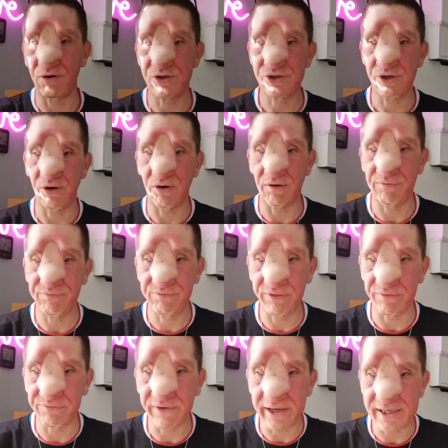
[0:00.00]
of knocks you off
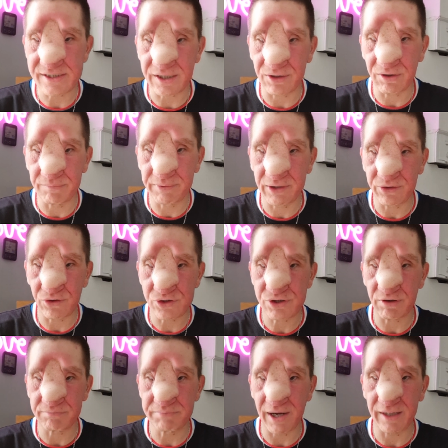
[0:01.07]
the phase a little bit, knocks
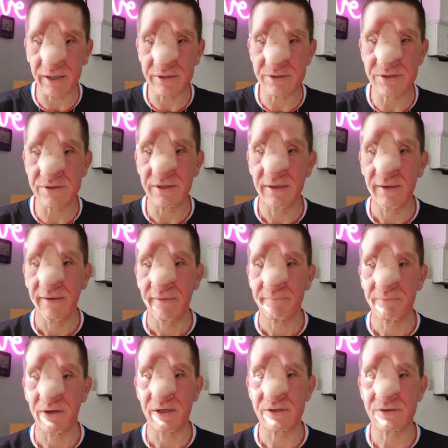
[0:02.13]
you off balance.
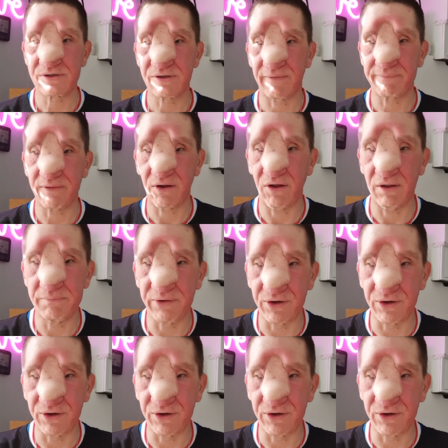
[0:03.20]
But it's all